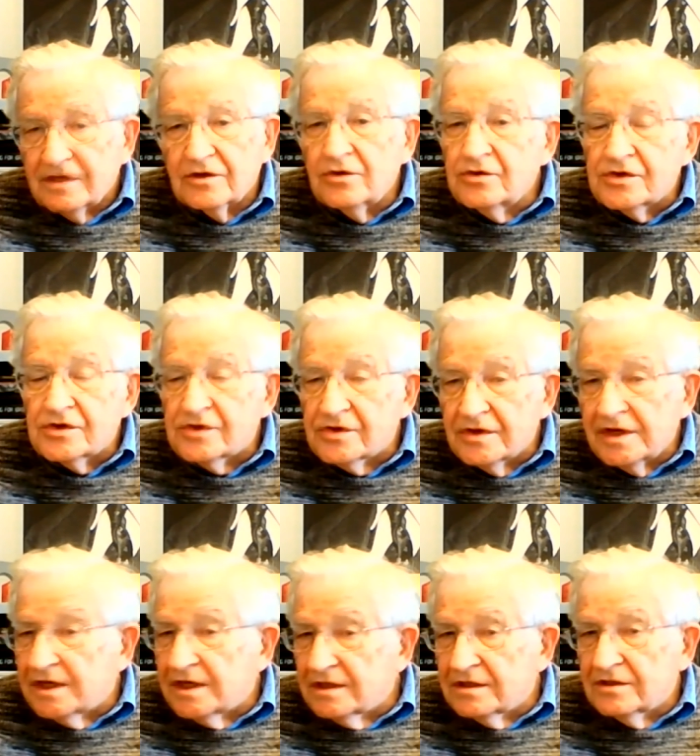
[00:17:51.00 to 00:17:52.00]
who's a
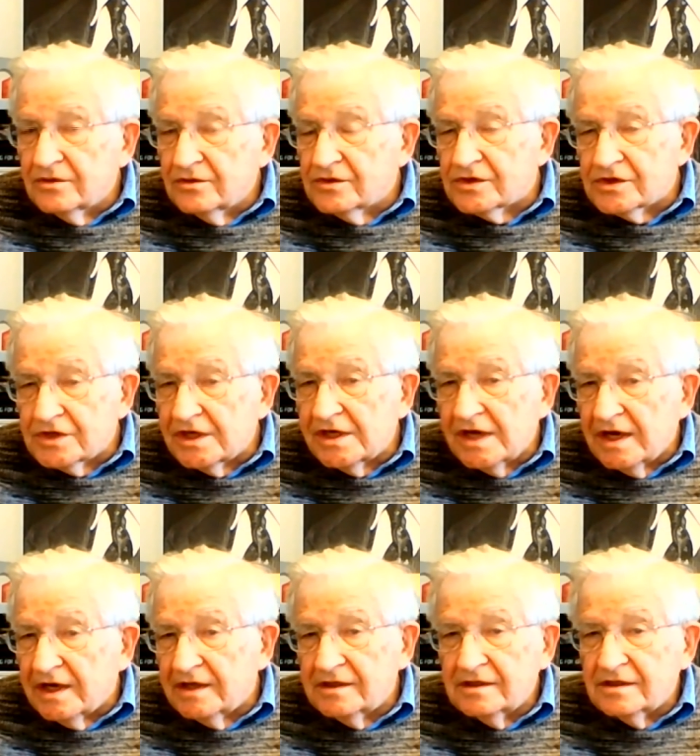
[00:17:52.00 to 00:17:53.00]
Sunni and who's a
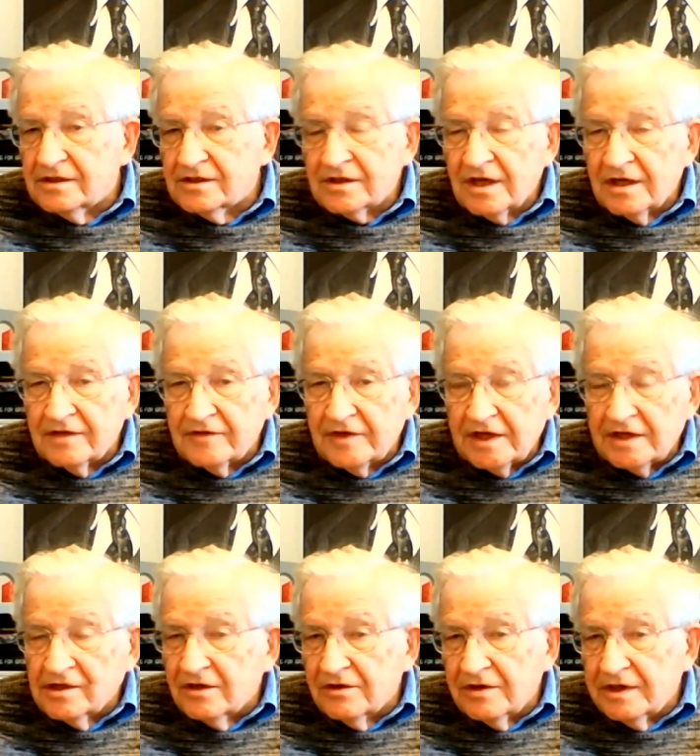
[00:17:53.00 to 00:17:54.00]
Shiite. It's kind of
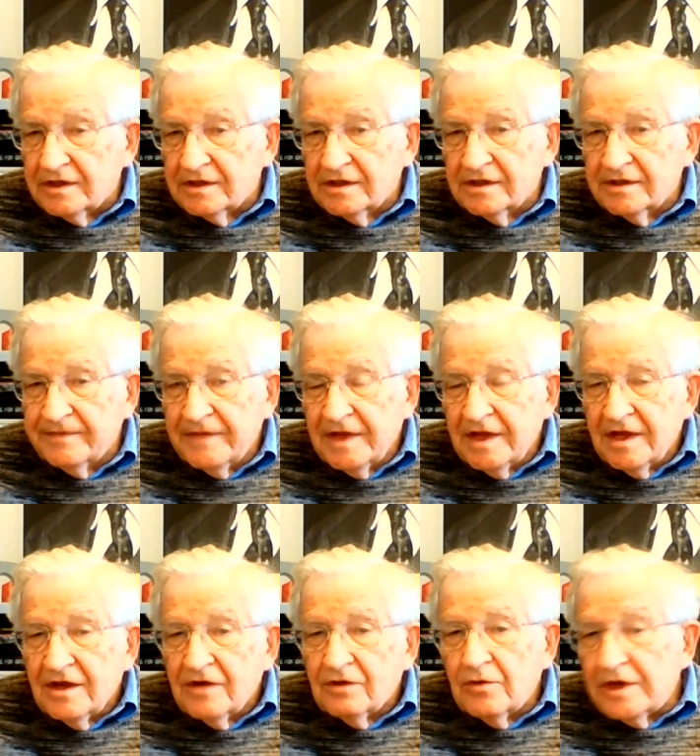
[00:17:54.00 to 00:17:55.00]
like knowing. Uh,
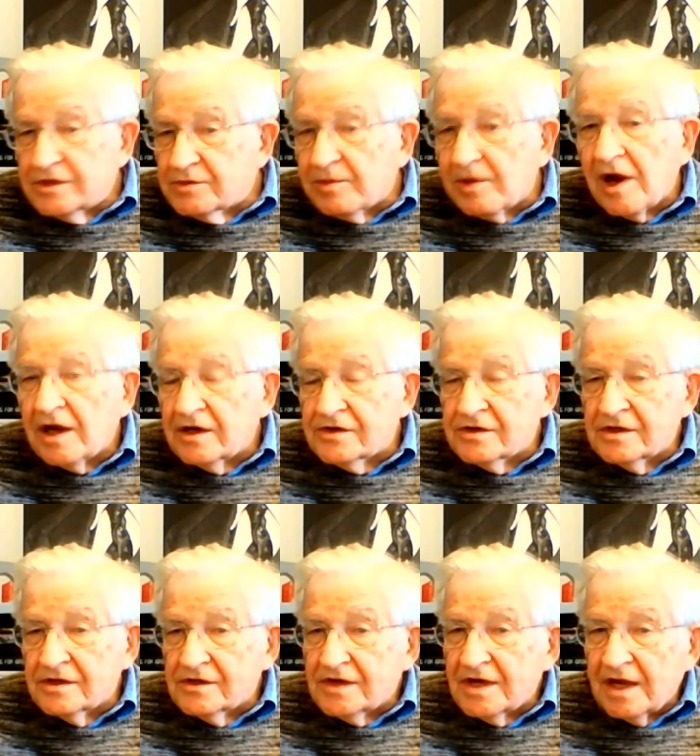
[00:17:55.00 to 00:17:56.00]
which
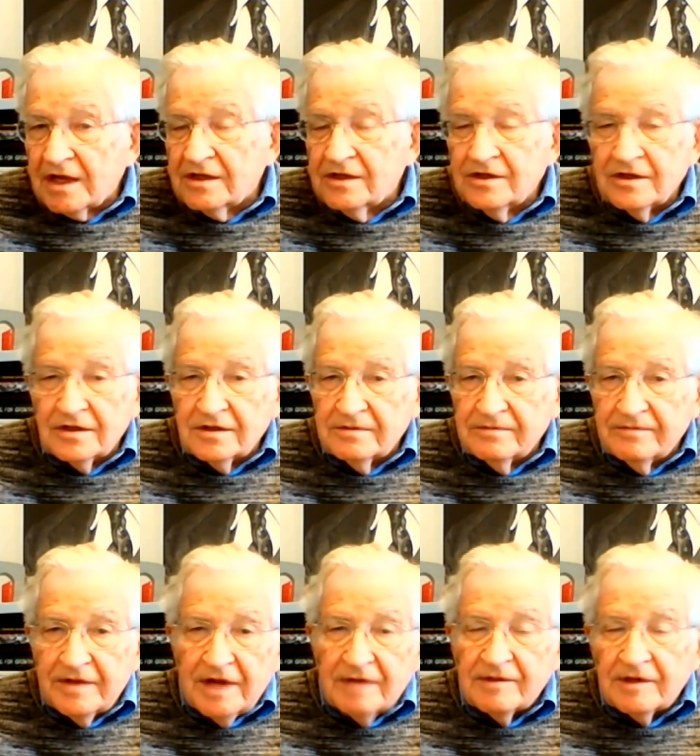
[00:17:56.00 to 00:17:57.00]
Protestant sect your
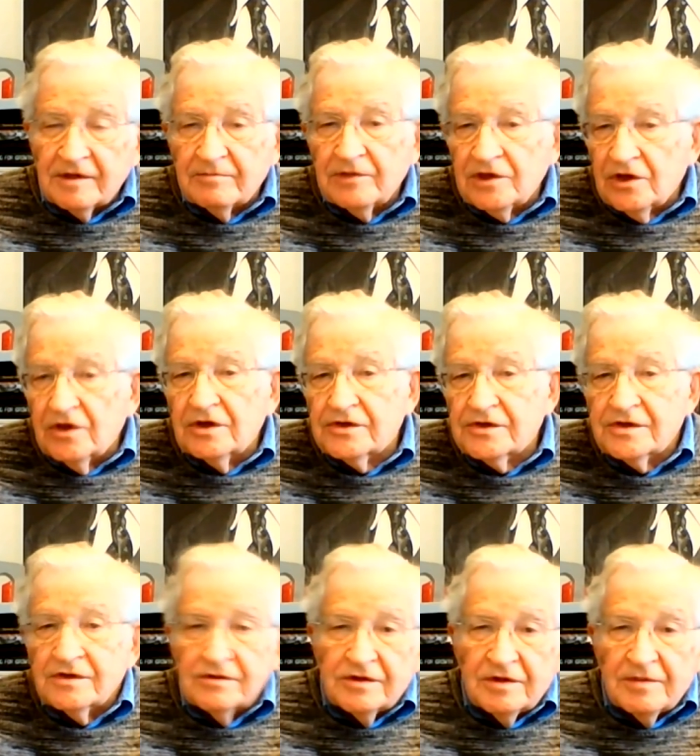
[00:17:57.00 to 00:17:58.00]
neighbor belongs
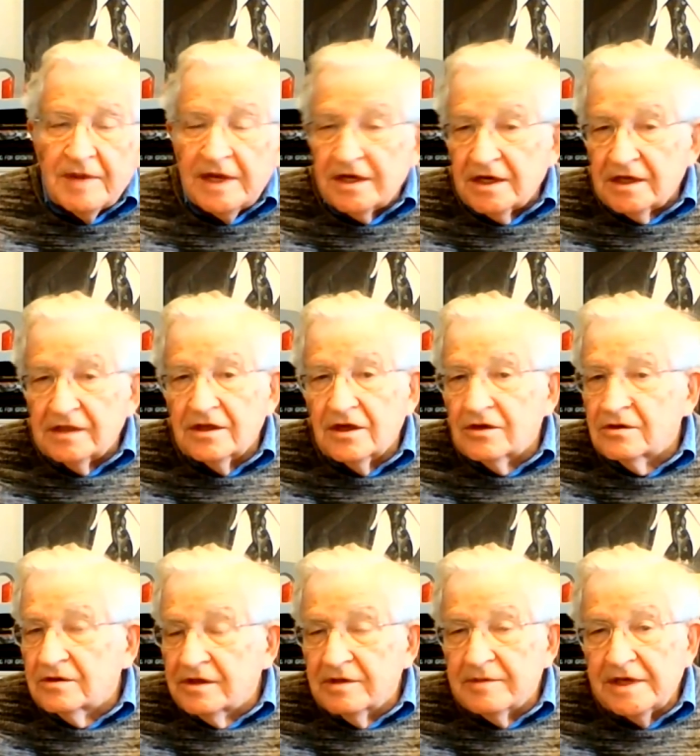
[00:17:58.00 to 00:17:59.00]
to. You may not
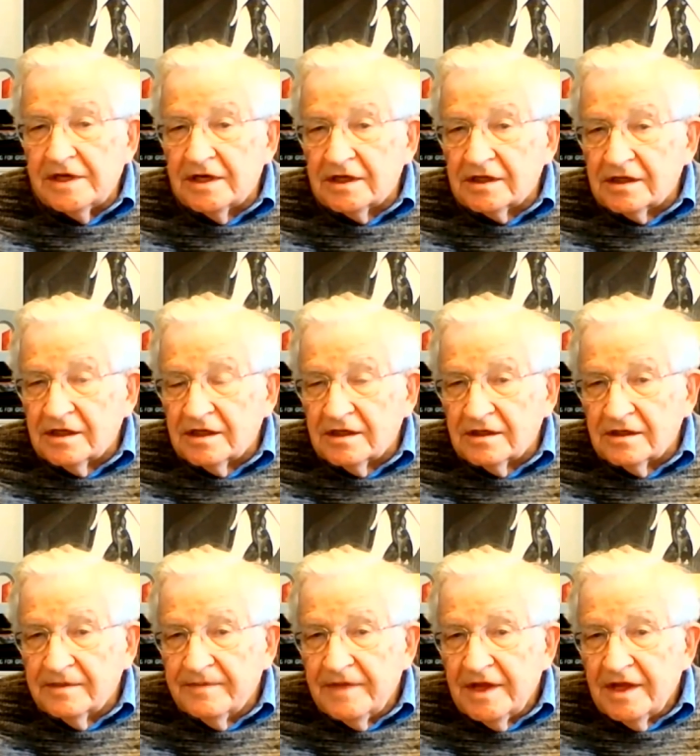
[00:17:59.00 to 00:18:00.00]
know and you may not
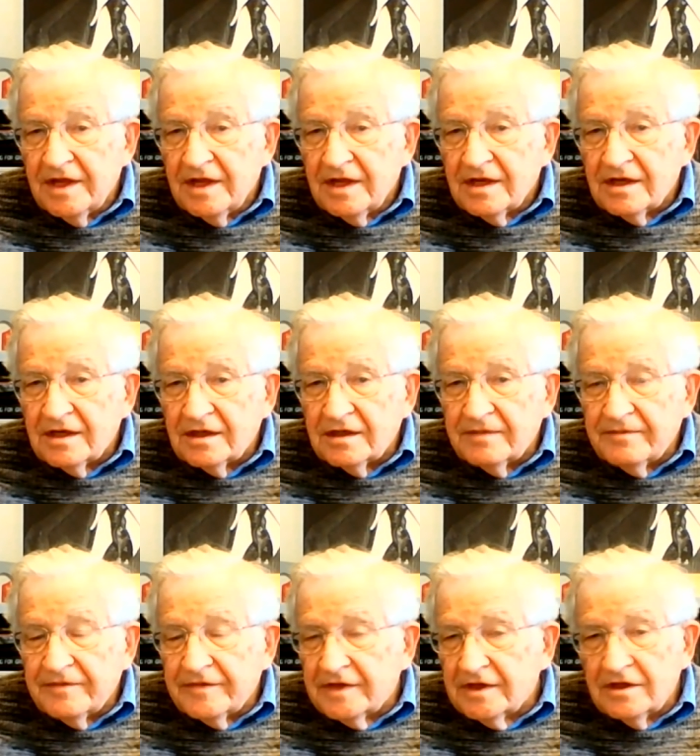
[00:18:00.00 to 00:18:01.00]
care.
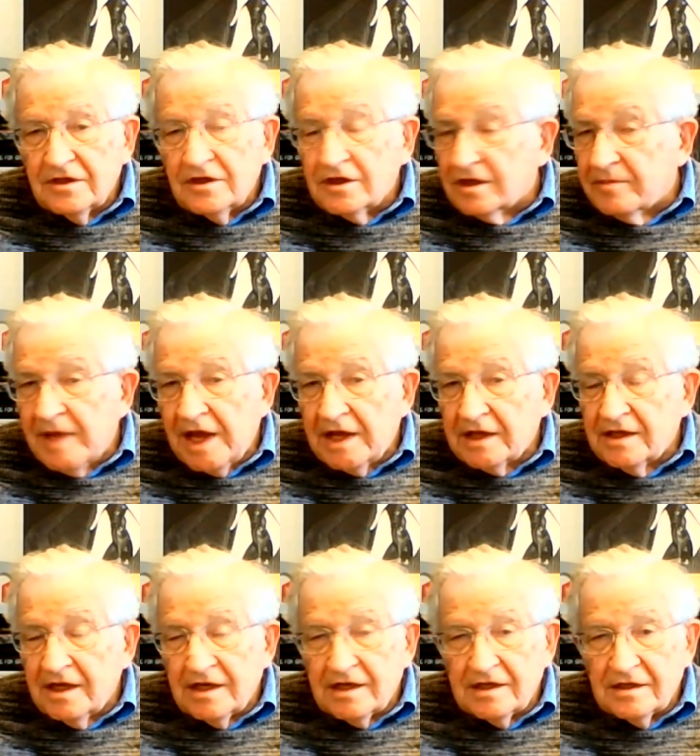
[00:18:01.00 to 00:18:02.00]
Um, you look at
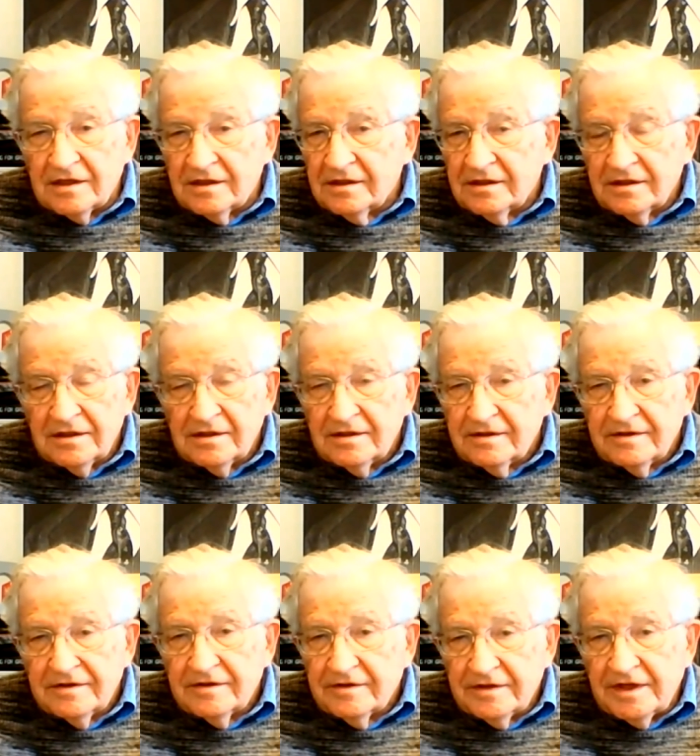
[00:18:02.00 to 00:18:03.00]
Baghdad
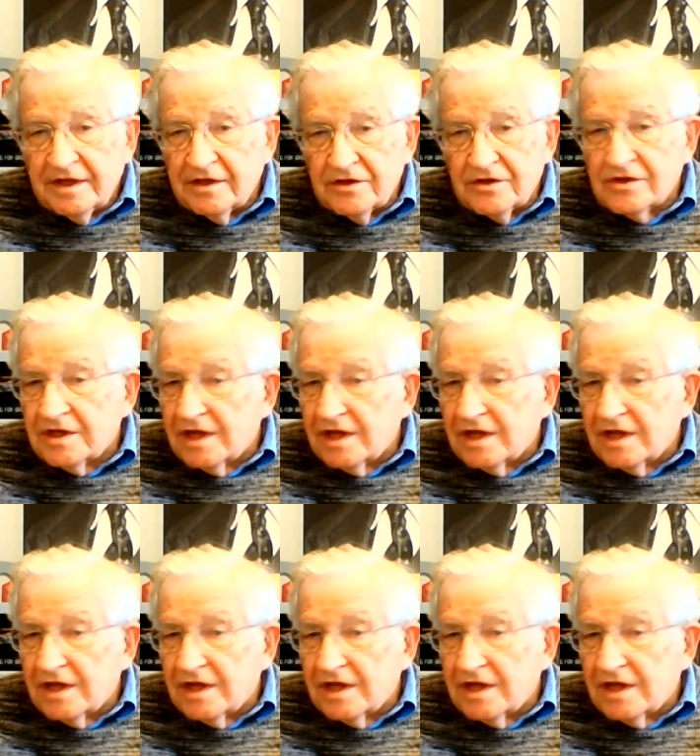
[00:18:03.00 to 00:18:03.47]
10 years